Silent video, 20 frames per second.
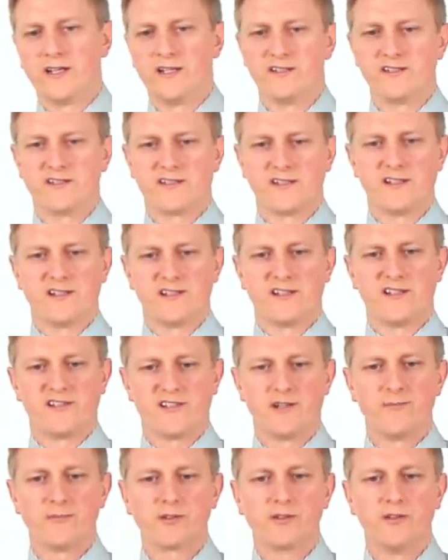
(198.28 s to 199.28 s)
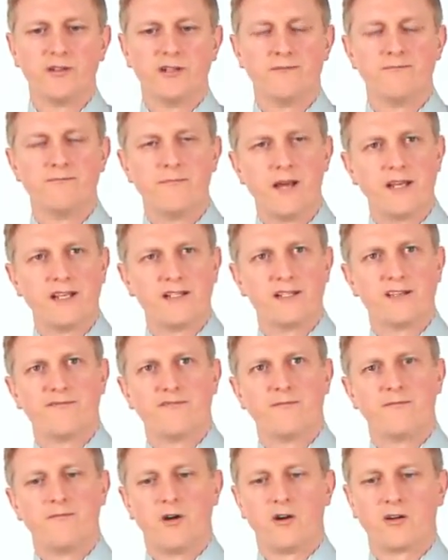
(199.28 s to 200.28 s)
is typical in many
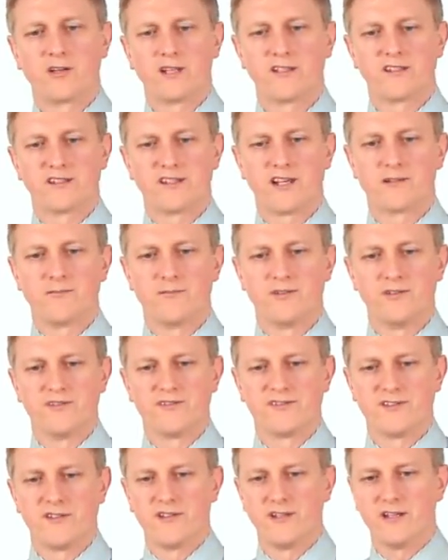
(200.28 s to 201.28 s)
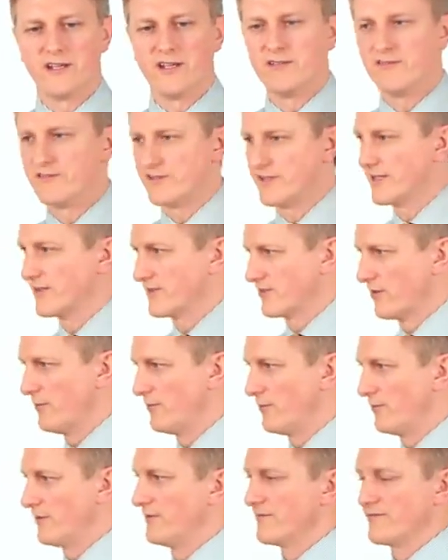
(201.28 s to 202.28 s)
different market segments, and here is an
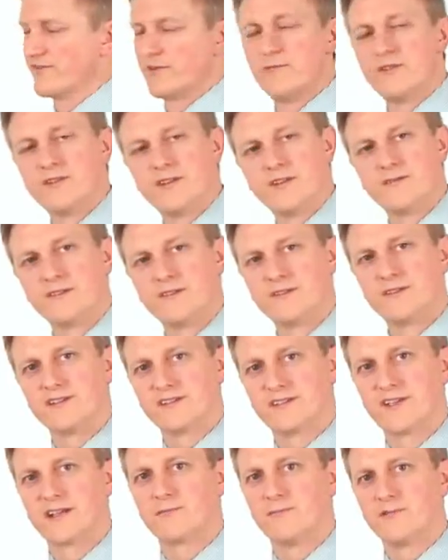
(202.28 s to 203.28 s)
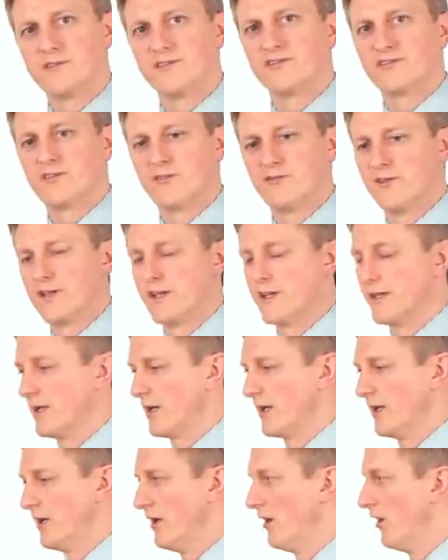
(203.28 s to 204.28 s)
example of some of the segments on
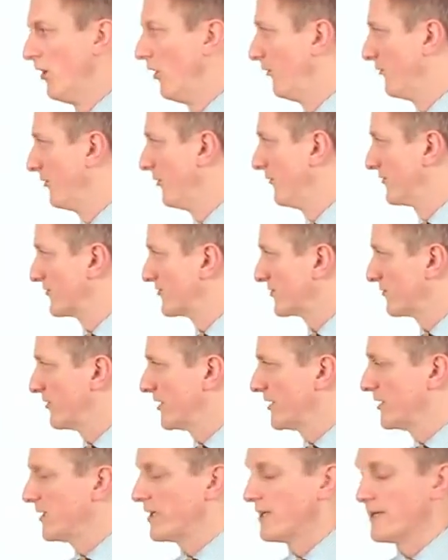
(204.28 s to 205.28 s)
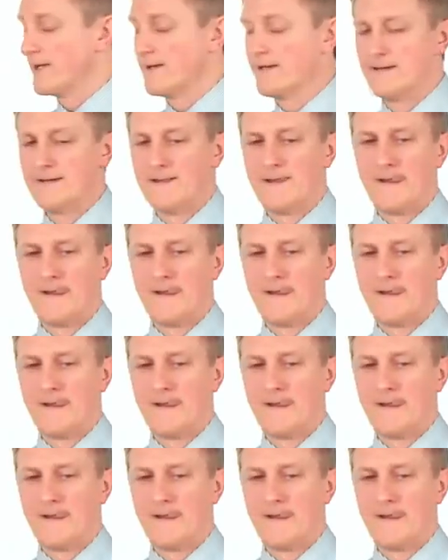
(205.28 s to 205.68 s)
the screen here.